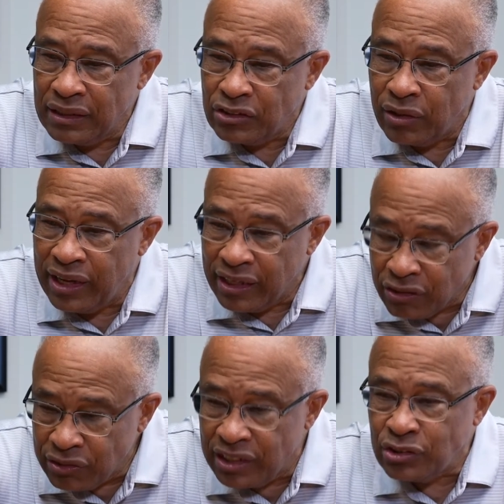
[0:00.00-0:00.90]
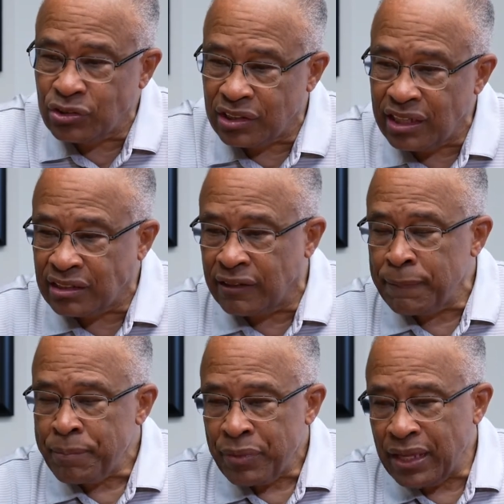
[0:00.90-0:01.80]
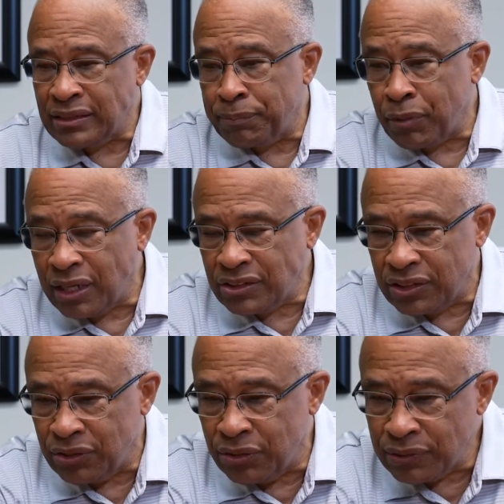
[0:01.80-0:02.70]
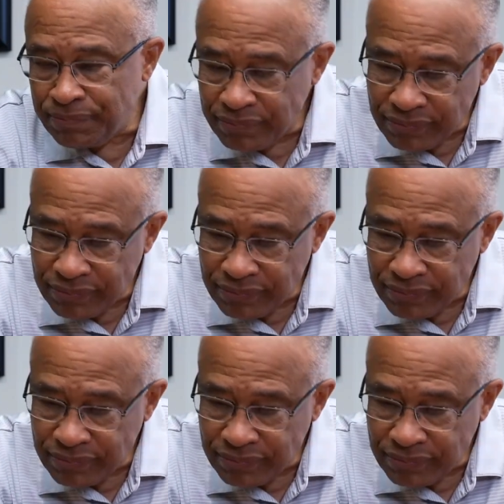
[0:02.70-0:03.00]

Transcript: so I had credentials as a prosecutor.